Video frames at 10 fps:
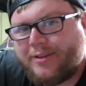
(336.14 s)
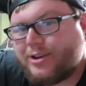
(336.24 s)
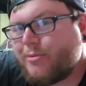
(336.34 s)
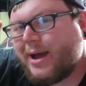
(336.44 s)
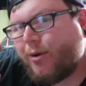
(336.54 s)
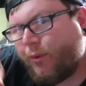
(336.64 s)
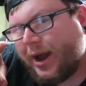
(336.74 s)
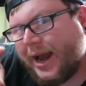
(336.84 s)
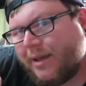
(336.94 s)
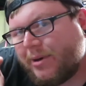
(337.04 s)
No matter
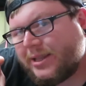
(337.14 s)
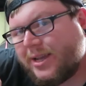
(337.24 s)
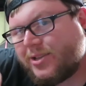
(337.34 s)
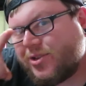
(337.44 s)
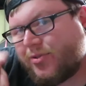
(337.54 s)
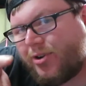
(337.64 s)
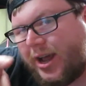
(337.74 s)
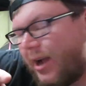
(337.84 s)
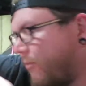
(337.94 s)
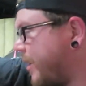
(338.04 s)
what anybody tells you, they're
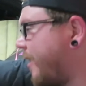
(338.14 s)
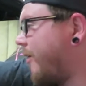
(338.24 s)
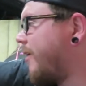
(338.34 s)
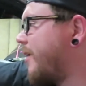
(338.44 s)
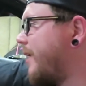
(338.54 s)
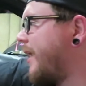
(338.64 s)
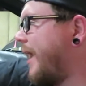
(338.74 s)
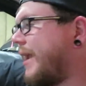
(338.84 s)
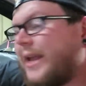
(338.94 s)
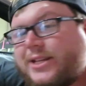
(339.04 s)
not rare.
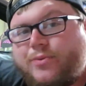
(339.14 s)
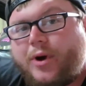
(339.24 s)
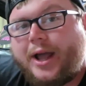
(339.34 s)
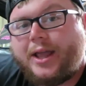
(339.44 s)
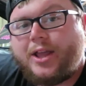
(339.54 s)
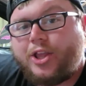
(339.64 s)
And guess what?